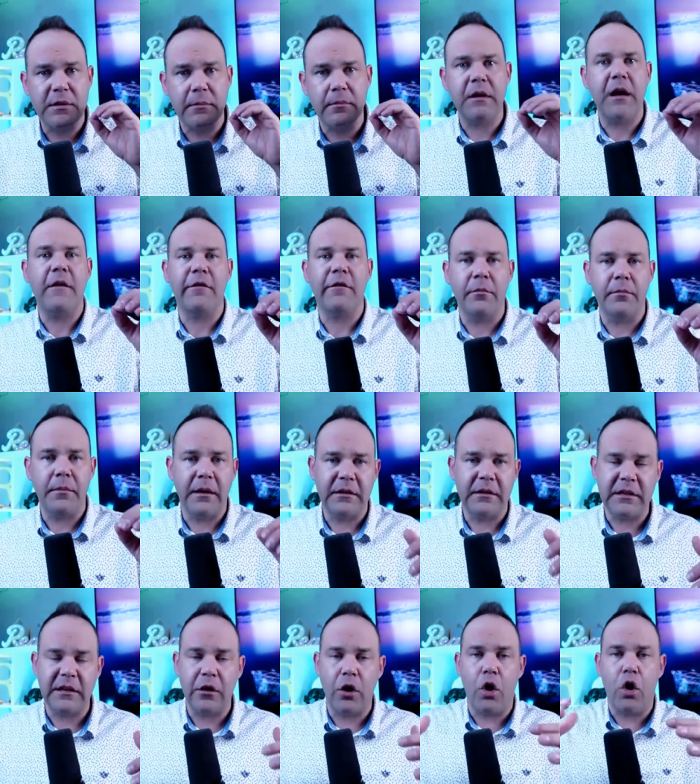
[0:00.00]
government
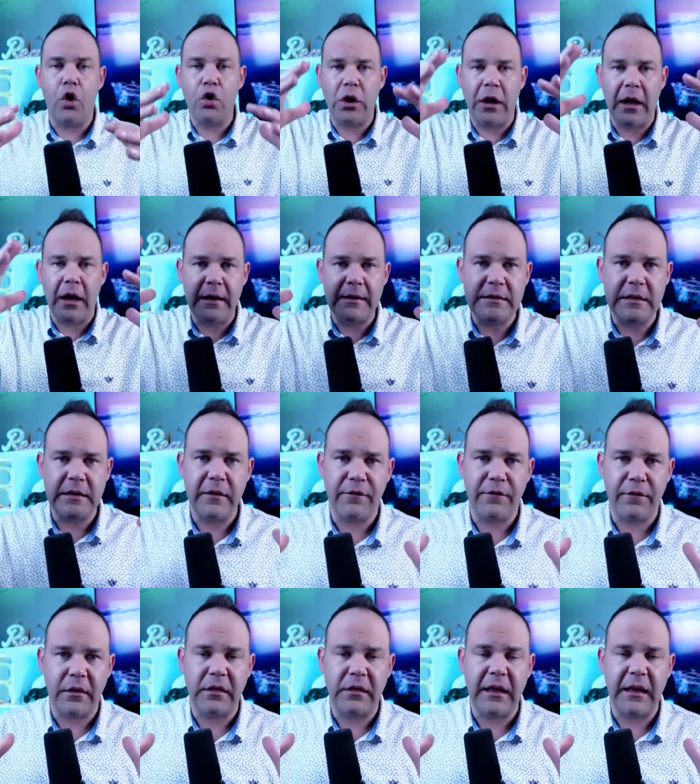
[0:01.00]
and all kinds of different
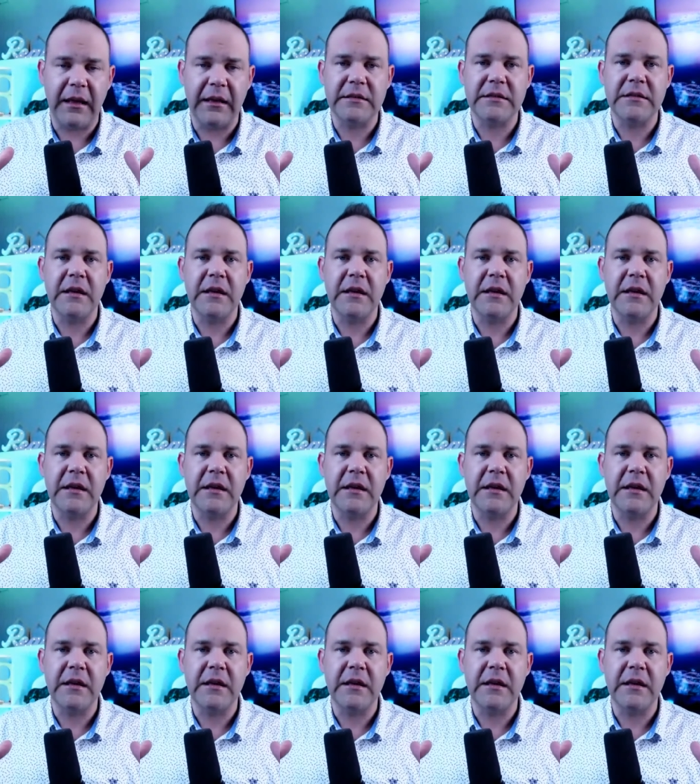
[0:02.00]
things